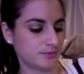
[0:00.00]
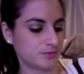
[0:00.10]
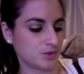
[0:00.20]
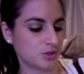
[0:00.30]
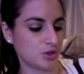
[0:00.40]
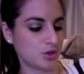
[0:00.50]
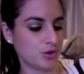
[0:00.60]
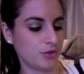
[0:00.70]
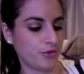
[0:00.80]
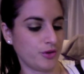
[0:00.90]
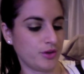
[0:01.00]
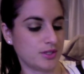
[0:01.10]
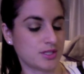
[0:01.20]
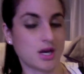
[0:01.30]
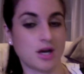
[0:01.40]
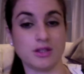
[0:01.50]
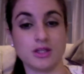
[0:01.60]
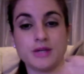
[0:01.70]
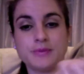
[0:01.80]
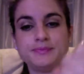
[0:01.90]
Cuckoo for This
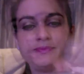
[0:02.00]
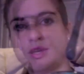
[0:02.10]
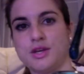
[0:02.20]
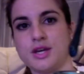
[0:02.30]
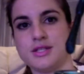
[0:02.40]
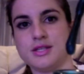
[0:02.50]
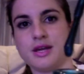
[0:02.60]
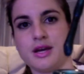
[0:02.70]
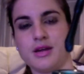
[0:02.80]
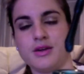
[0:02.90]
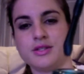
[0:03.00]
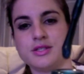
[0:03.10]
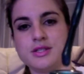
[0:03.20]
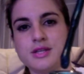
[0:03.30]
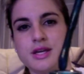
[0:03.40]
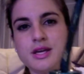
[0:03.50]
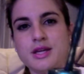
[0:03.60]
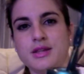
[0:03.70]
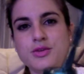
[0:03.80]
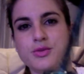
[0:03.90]
Color. Can you guys see that color? See, it's like,
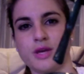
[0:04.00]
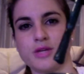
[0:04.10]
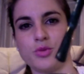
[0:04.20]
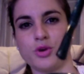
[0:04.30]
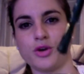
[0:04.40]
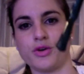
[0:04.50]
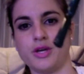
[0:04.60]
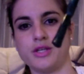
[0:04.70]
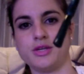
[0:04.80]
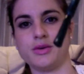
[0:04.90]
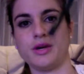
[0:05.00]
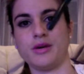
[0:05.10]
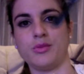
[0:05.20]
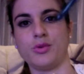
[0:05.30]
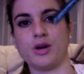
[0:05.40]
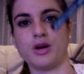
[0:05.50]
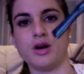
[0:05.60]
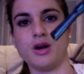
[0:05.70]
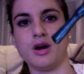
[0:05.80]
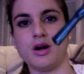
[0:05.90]
this one has more green to it and more,
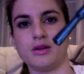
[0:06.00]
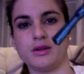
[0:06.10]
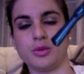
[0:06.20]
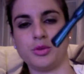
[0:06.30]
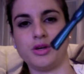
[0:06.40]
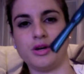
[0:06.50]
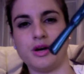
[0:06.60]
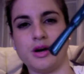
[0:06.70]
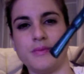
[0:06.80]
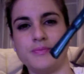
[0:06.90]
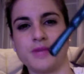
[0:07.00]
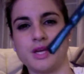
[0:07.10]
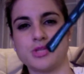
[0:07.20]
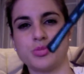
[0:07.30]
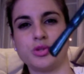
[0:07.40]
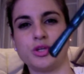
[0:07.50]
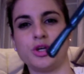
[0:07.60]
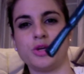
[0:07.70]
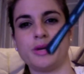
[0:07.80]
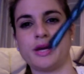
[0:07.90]
a little bit, it's
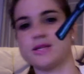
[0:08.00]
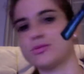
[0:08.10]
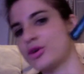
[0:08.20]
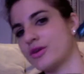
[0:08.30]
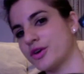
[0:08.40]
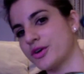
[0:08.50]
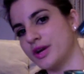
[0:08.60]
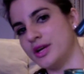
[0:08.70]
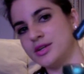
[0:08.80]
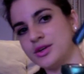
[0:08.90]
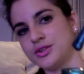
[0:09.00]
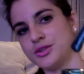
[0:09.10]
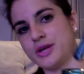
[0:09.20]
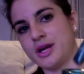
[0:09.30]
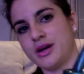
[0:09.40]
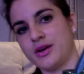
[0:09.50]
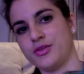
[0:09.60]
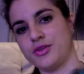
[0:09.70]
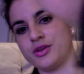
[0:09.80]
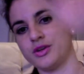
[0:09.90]
blue, but it has more of a green tone to it. I don't know
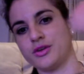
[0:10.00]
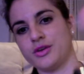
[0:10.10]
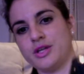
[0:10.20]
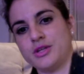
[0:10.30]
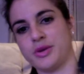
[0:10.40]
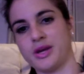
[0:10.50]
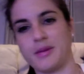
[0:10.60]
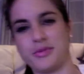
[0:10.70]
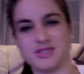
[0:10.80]
if the green is picking up.